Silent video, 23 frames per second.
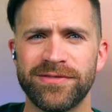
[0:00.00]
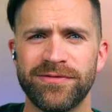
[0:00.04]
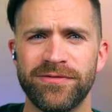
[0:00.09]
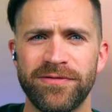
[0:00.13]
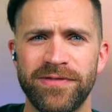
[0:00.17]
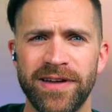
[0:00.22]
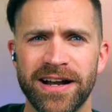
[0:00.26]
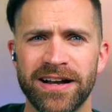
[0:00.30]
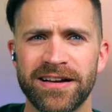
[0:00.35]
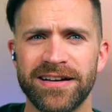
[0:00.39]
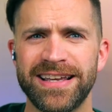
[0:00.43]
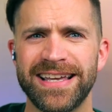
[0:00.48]

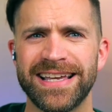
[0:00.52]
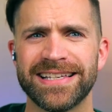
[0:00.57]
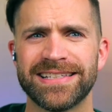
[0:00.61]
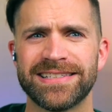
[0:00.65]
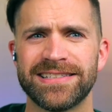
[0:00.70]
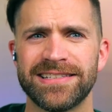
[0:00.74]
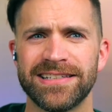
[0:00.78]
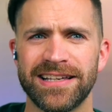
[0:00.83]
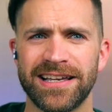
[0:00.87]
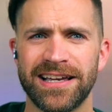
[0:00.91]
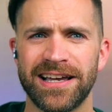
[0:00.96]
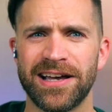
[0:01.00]

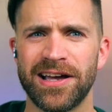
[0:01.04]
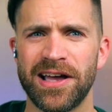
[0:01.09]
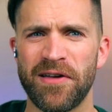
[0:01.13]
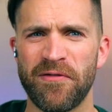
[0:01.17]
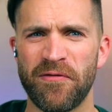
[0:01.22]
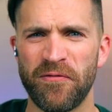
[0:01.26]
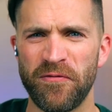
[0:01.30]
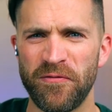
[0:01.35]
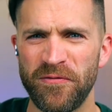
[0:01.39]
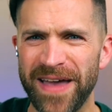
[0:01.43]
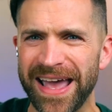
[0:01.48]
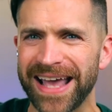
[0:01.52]
various
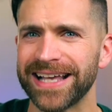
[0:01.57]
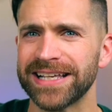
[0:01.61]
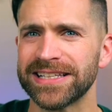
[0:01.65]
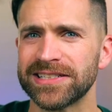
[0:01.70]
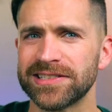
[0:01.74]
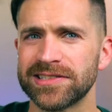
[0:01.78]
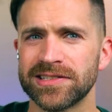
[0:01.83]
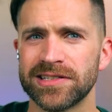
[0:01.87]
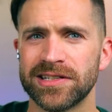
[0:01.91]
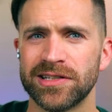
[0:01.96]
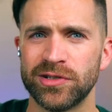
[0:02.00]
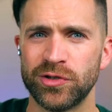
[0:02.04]

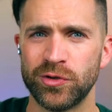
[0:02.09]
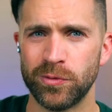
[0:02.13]
effects